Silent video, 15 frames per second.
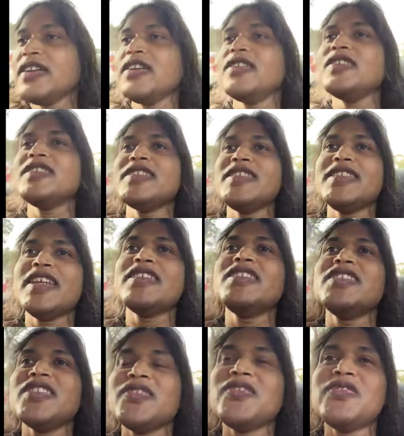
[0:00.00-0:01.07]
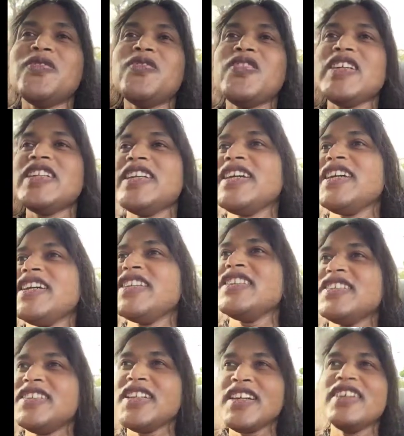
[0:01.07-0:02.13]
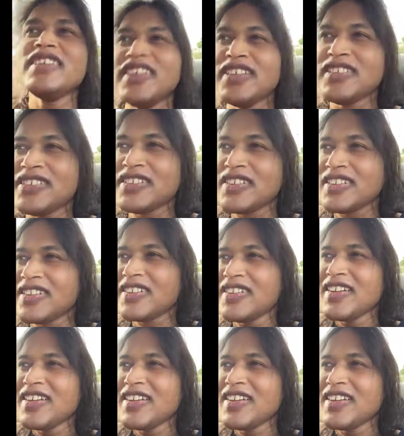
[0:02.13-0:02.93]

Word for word: you know, the sense of feeling indignant.